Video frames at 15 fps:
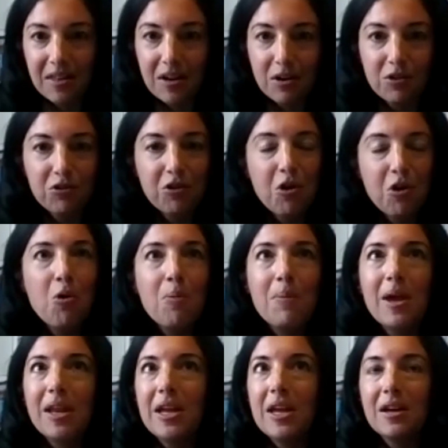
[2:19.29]
There are so
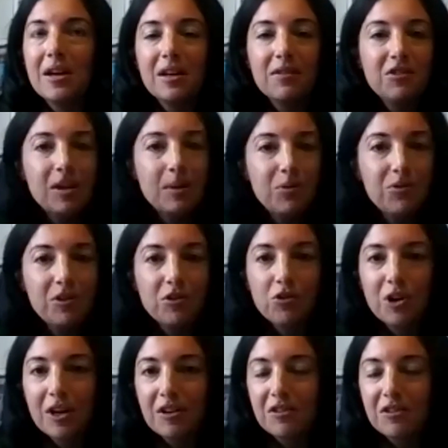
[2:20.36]
many kind of tips and
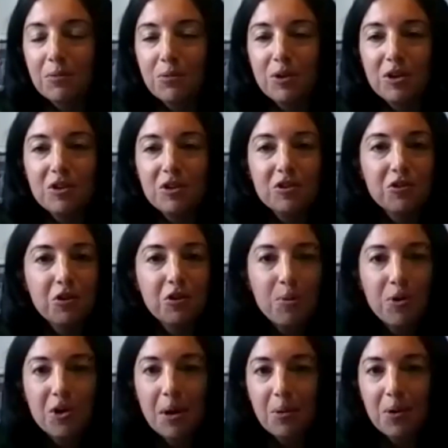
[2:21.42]
tricks, and we just hope you
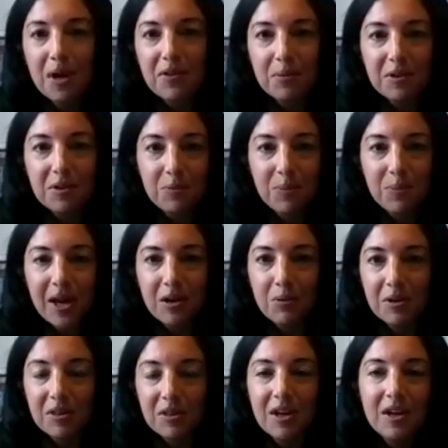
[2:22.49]
come away from this panel with